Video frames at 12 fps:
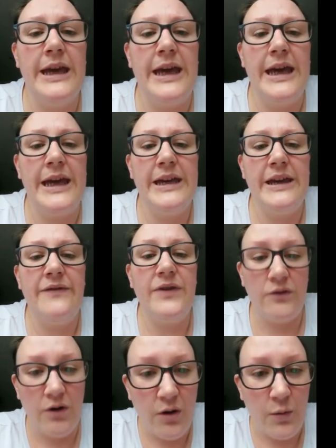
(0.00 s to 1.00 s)
if
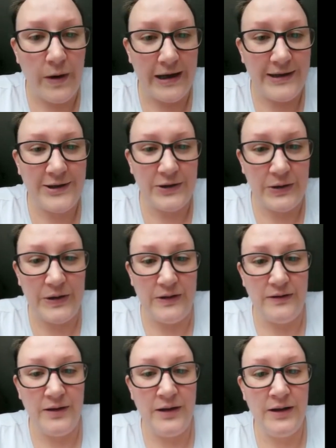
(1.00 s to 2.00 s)
there are ways you
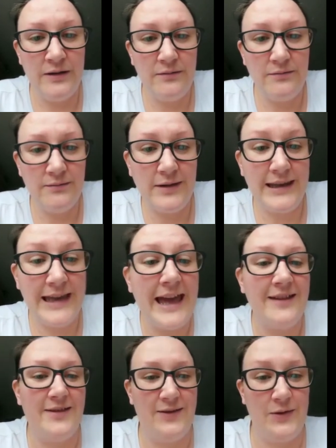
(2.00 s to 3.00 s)
can
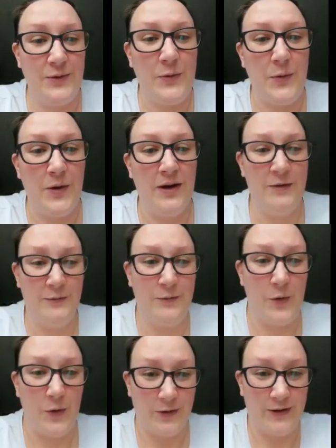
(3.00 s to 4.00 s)
get to
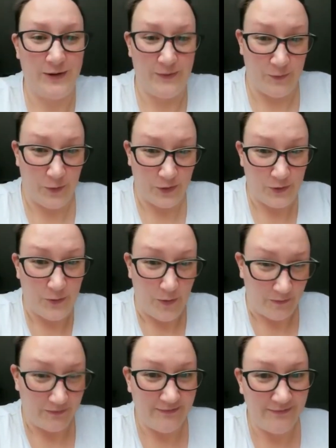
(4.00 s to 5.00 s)
what you
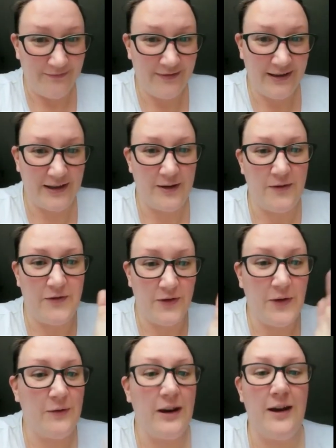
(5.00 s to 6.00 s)
want, you know, if you
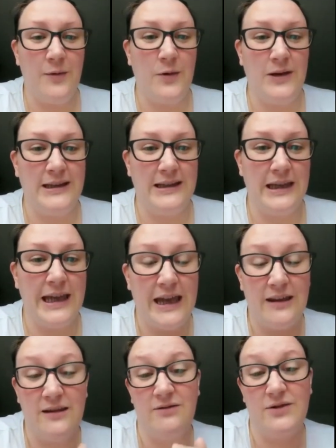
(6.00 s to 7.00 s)
don't like what you see
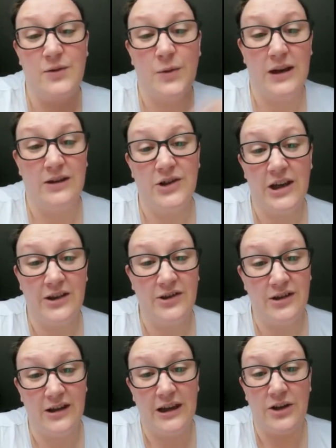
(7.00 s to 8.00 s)
and there is a way of changing
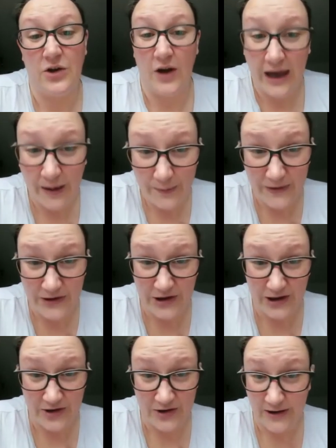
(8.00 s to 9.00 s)
it and you're happy
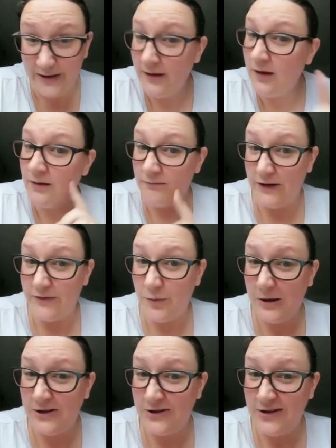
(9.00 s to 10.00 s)
changing it, never
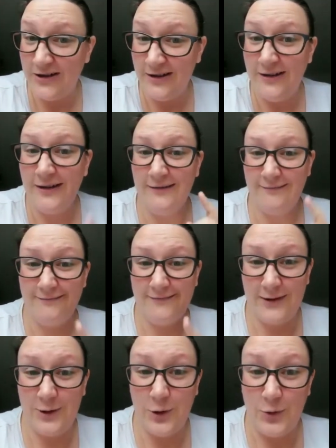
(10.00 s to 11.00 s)
pressured,
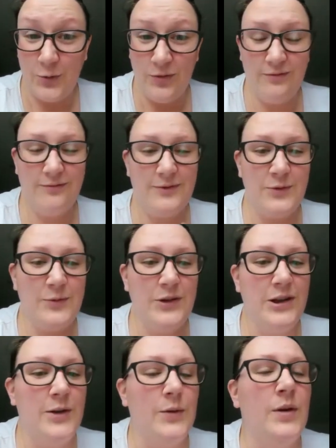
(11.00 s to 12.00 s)
it's up to
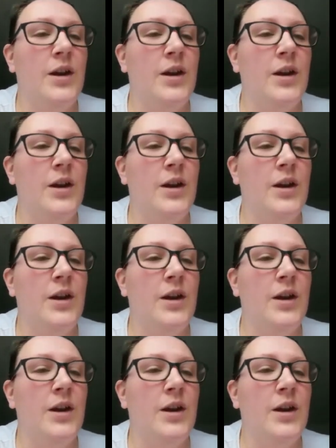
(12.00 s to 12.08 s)
you,